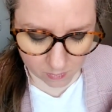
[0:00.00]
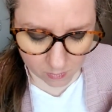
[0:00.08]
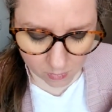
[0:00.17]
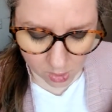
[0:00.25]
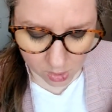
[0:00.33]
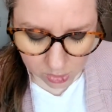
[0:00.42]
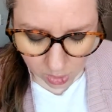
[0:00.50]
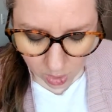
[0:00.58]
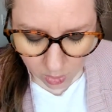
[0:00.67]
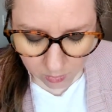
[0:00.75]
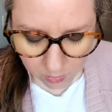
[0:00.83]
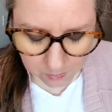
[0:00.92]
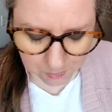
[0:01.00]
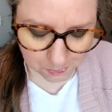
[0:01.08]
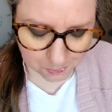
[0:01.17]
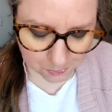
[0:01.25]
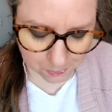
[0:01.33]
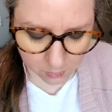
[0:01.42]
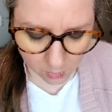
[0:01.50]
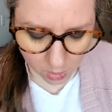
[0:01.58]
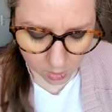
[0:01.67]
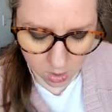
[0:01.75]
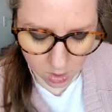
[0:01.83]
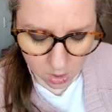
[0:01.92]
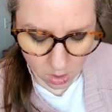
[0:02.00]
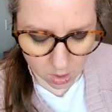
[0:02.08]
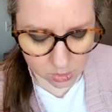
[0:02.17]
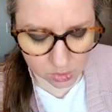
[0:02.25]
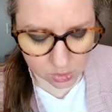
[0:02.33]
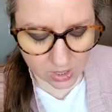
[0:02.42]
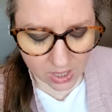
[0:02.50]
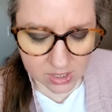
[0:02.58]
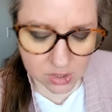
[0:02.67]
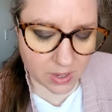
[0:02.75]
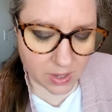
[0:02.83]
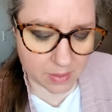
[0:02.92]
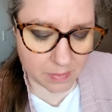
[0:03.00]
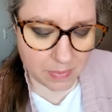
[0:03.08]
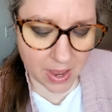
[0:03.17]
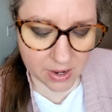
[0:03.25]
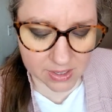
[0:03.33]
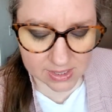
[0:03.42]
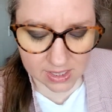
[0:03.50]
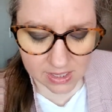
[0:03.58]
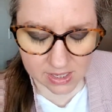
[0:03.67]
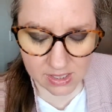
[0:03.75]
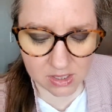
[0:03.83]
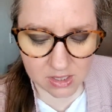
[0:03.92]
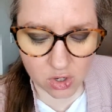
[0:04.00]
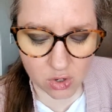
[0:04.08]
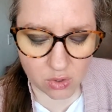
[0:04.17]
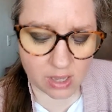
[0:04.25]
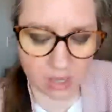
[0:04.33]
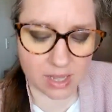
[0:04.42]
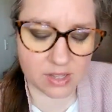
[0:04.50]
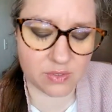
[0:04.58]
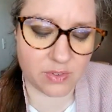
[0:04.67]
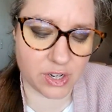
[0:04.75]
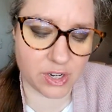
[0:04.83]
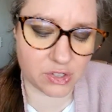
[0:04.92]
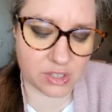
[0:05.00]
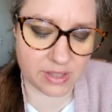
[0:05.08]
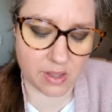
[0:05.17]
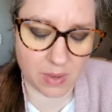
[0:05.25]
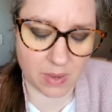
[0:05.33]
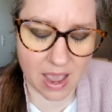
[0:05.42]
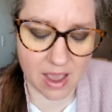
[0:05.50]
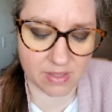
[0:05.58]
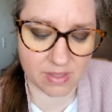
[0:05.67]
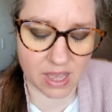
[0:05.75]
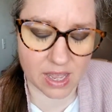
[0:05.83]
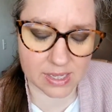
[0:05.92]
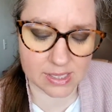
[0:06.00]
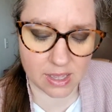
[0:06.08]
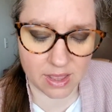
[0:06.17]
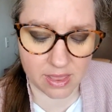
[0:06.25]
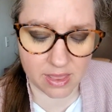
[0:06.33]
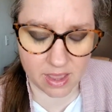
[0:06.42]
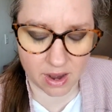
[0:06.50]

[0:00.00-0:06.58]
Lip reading: So yeah, so in comparison, that's, you know, like, it's very interesting that we have that there.